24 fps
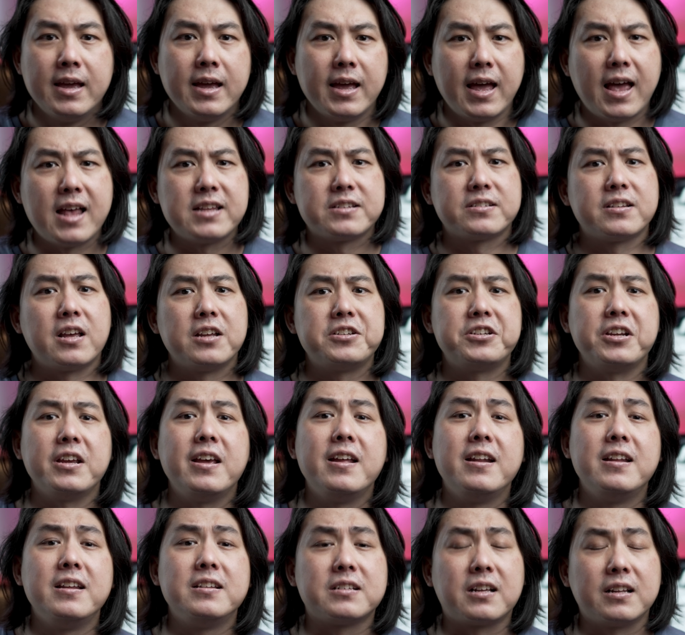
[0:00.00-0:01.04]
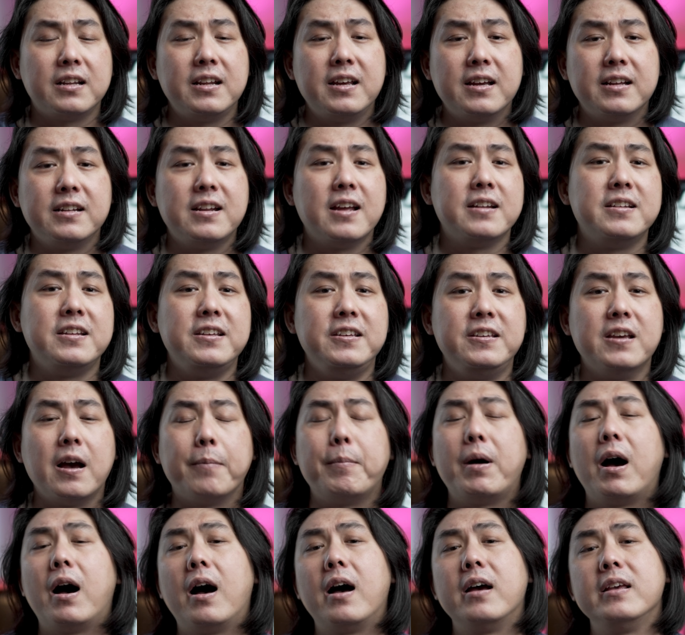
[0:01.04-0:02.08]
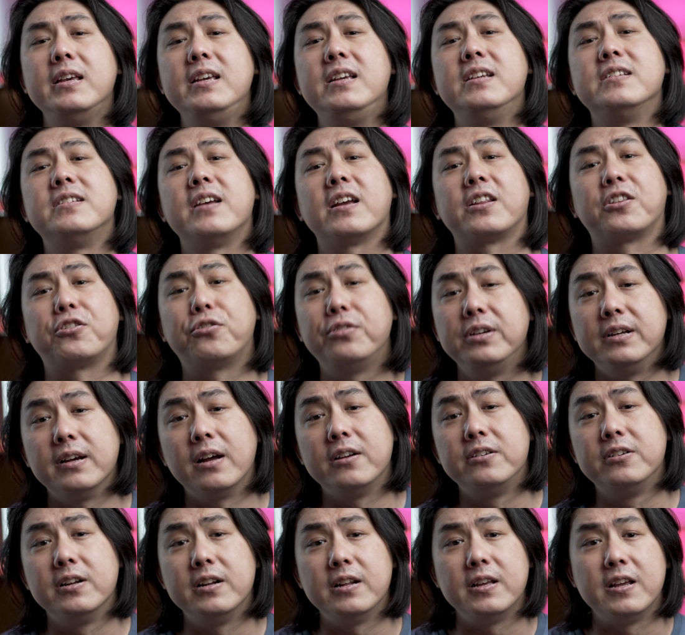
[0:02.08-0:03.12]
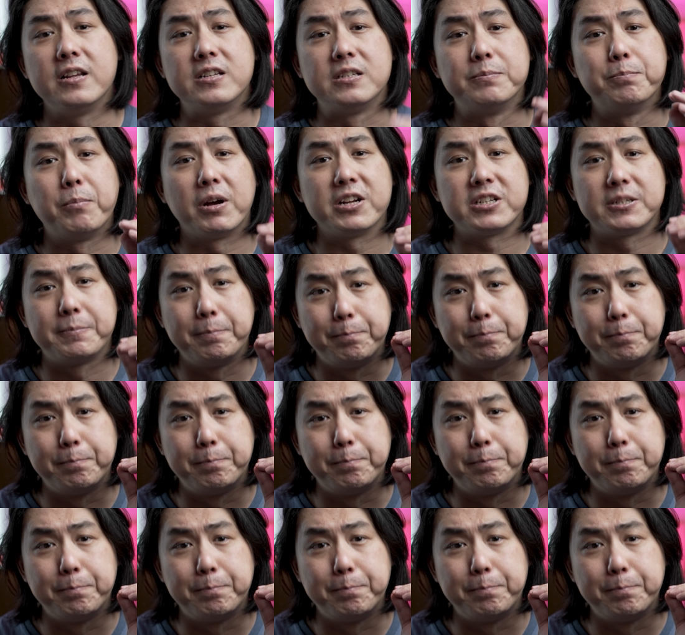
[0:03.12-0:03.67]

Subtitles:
As such, it is clear that the Yamaha EZ300 is much